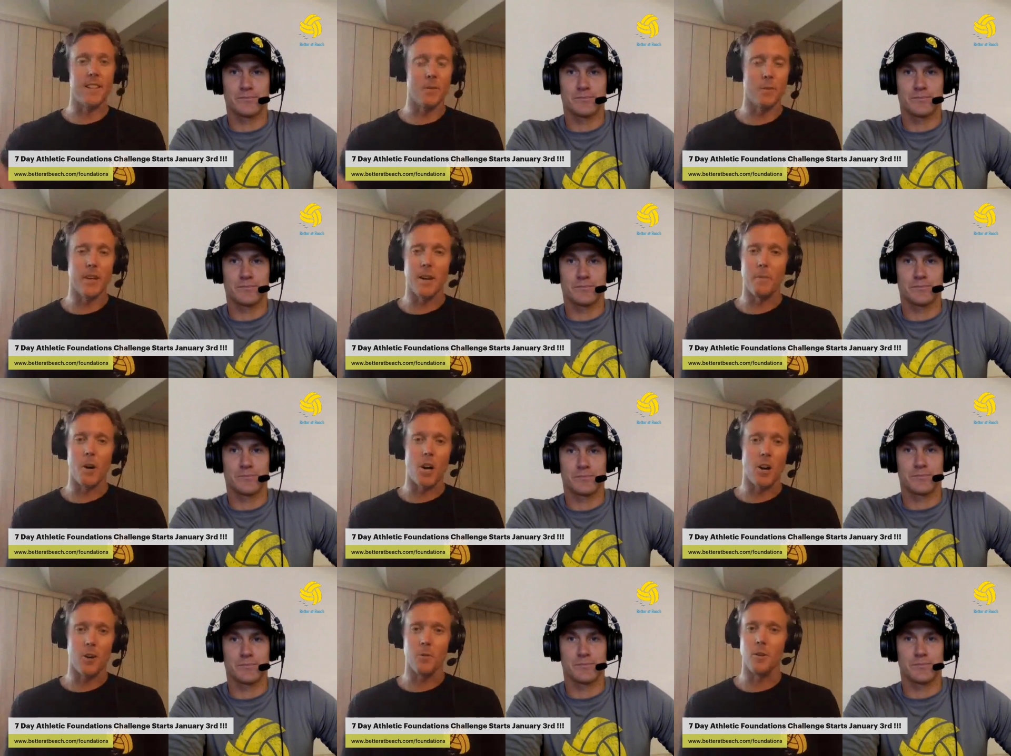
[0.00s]
Speaker 1: it when I'm
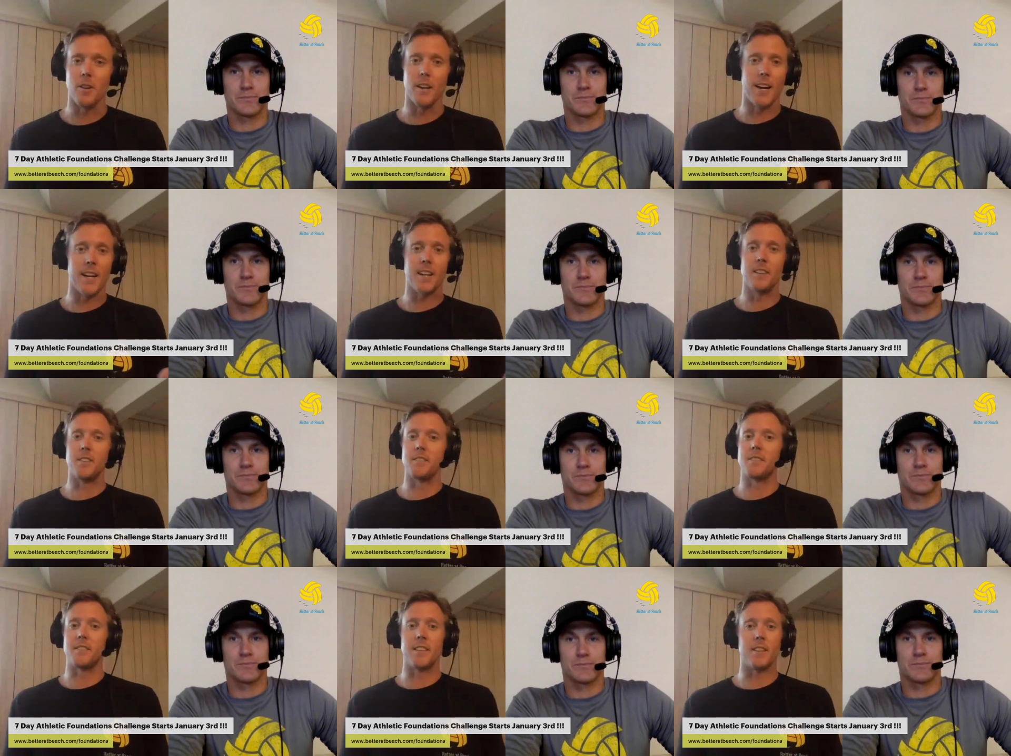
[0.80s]
awkward, I could
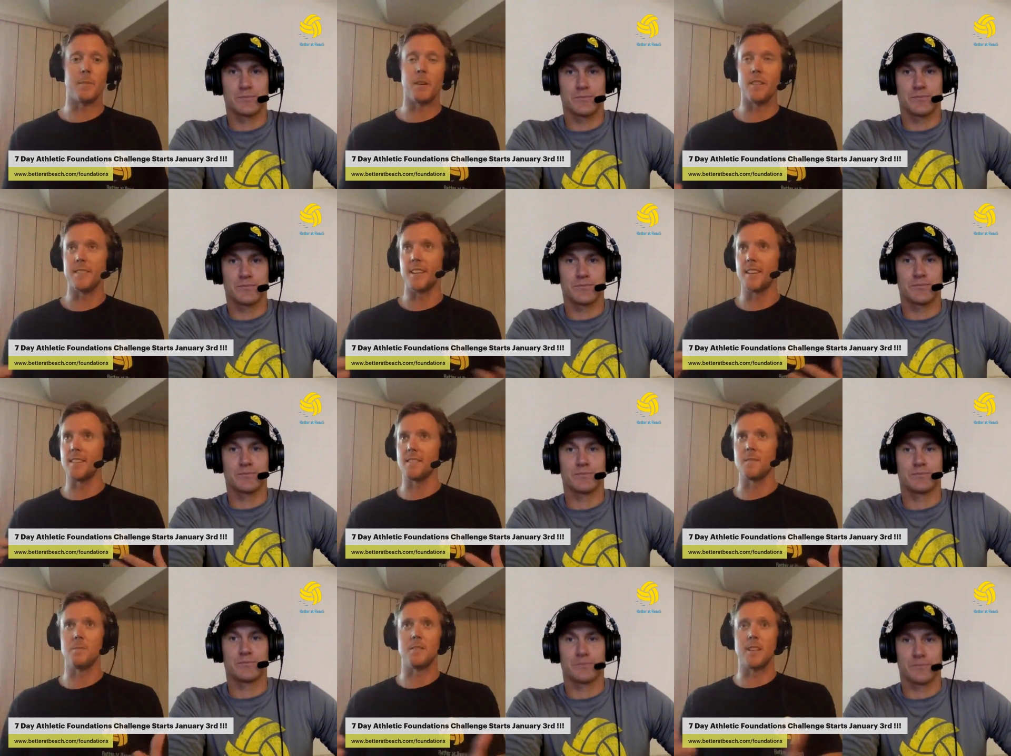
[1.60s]
just think about taking
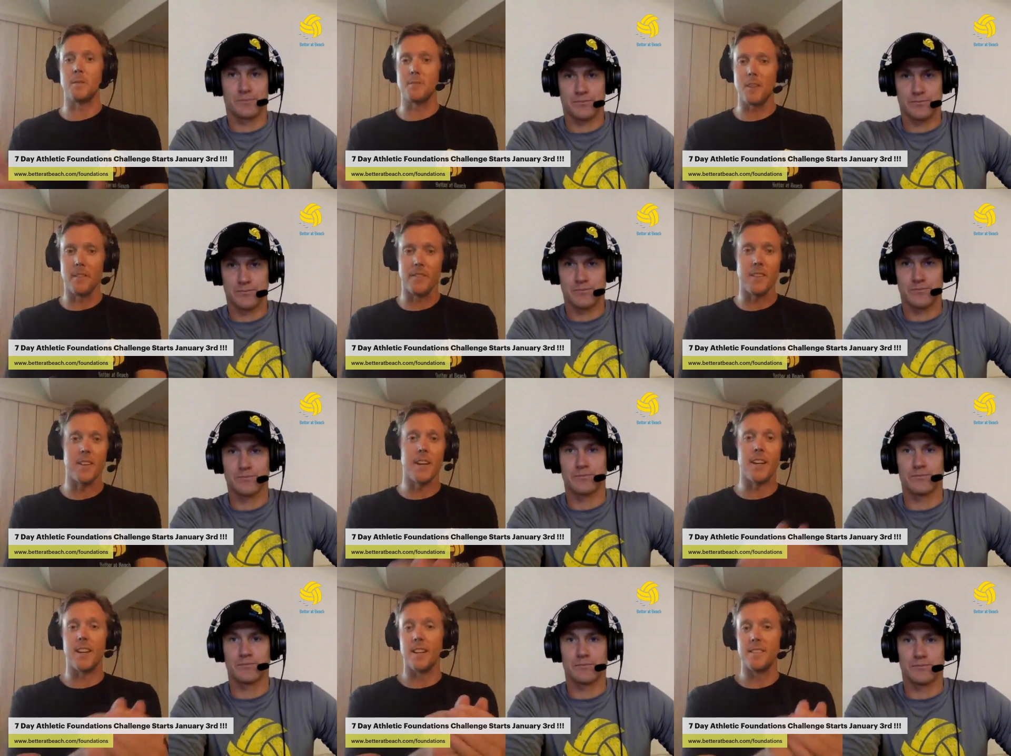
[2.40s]
some steps off the
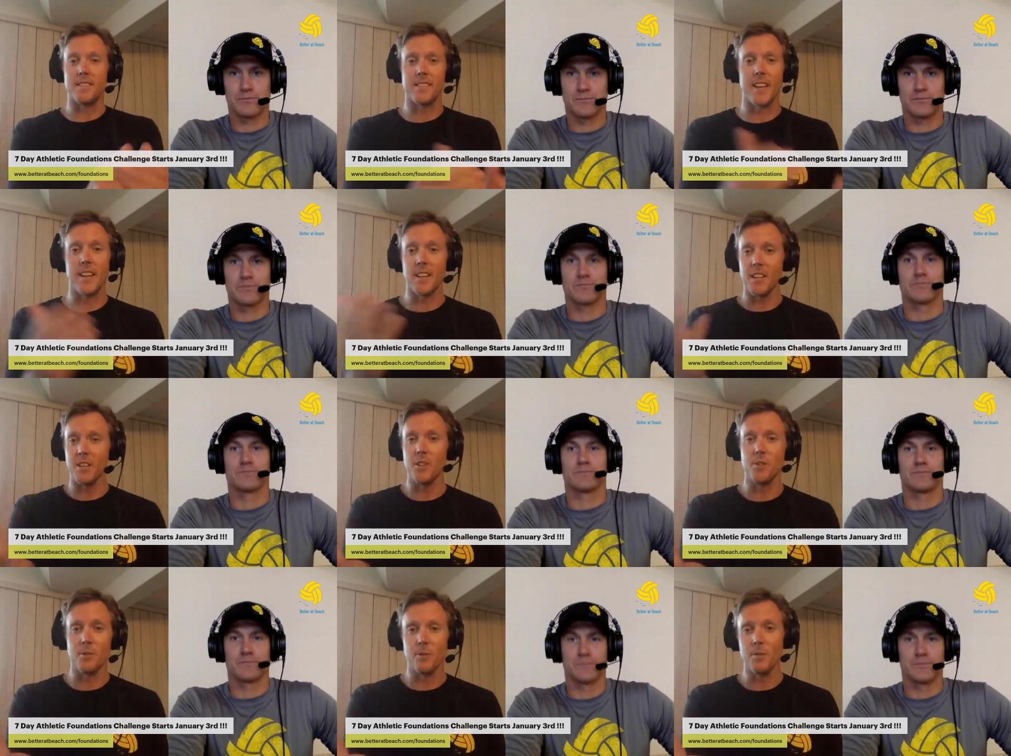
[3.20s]
net and setting
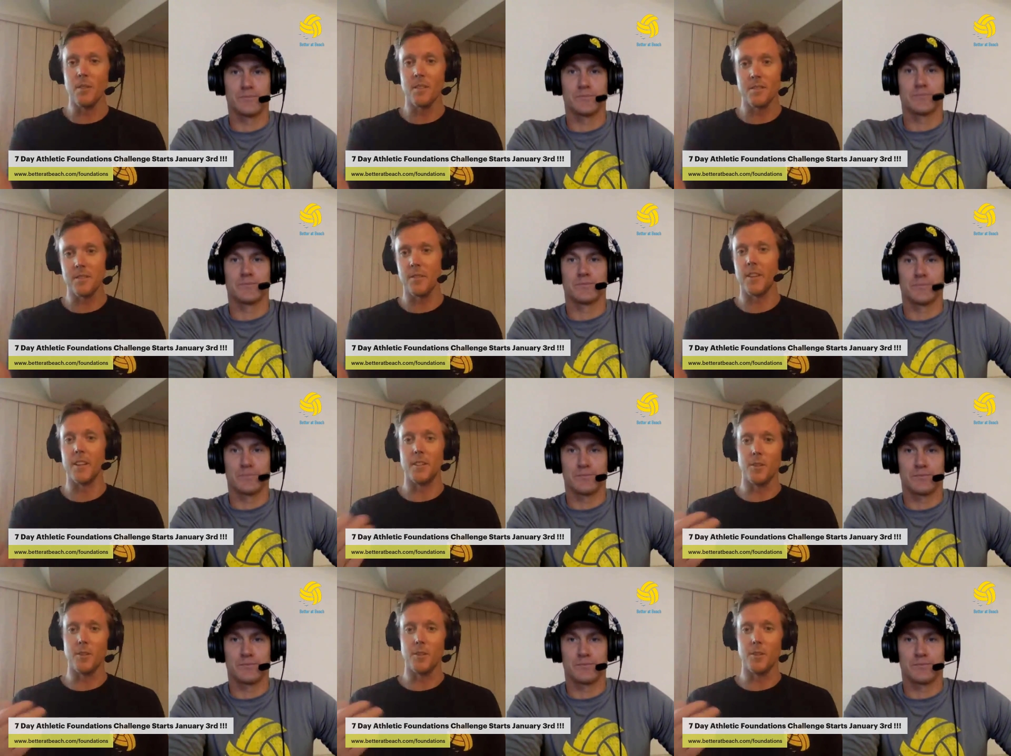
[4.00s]
you so that